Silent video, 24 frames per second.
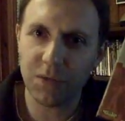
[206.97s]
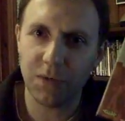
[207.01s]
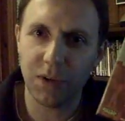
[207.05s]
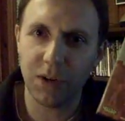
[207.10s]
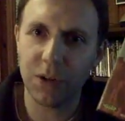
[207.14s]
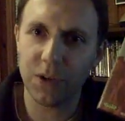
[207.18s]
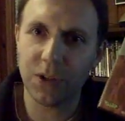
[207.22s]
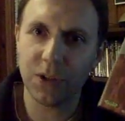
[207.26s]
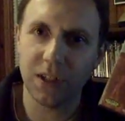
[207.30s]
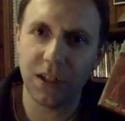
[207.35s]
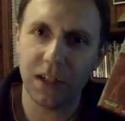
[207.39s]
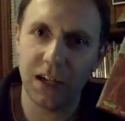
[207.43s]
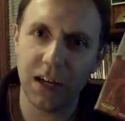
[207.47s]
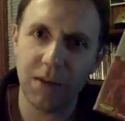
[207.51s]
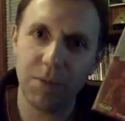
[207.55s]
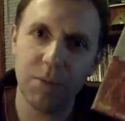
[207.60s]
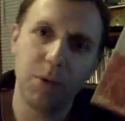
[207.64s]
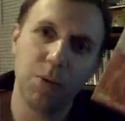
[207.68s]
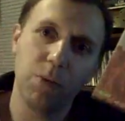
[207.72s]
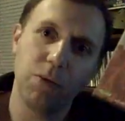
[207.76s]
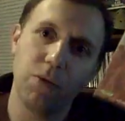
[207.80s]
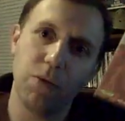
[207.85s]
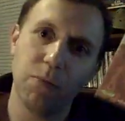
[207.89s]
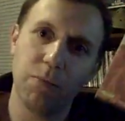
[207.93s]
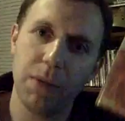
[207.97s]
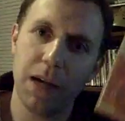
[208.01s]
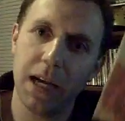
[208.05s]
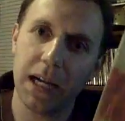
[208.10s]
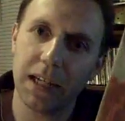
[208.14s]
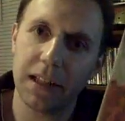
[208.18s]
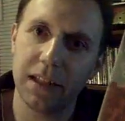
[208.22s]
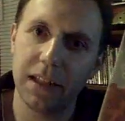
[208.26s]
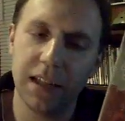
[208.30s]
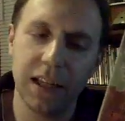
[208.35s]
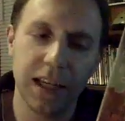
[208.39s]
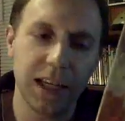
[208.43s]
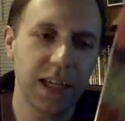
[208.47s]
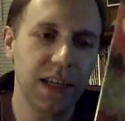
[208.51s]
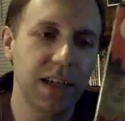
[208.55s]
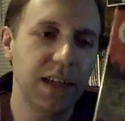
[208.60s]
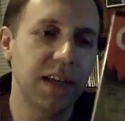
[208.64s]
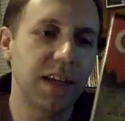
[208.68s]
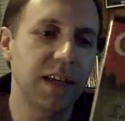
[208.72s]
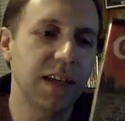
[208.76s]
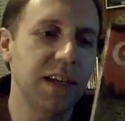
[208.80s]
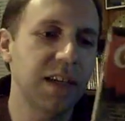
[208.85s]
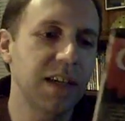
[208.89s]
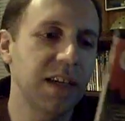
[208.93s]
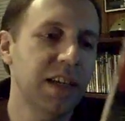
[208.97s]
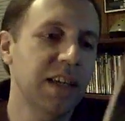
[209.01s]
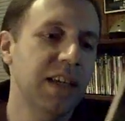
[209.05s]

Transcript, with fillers: version that I remember from back in the heyday.